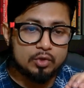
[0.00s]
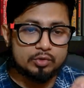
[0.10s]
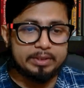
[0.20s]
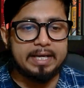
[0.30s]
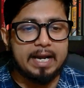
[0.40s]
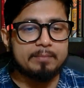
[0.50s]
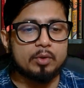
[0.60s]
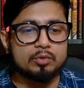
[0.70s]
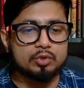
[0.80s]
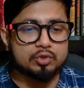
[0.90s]
So here I'm
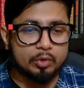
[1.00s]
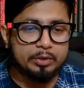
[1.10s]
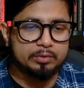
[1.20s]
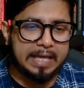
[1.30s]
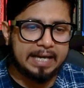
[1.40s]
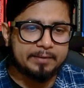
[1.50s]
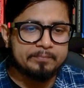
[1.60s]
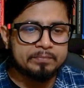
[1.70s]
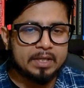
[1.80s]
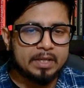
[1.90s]
going to show you that
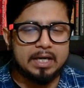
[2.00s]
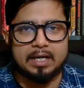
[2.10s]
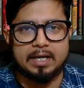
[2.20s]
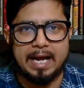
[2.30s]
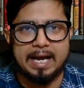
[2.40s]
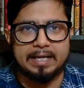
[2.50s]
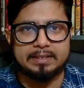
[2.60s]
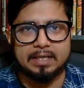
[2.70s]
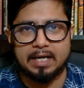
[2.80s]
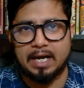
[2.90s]
uh,
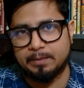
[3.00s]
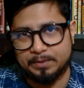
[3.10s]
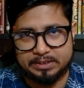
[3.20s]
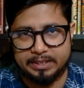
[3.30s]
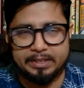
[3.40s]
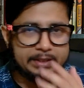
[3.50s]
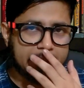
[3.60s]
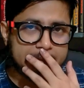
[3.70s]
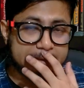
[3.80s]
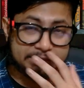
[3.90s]
and uh, I'll be sharing
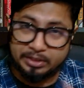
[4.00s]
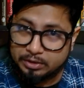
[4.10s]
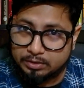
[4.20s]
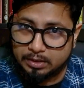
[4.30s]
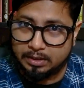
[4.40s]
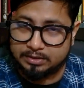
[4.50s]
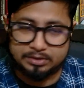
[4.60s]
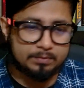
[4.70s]
uh, the screen uh,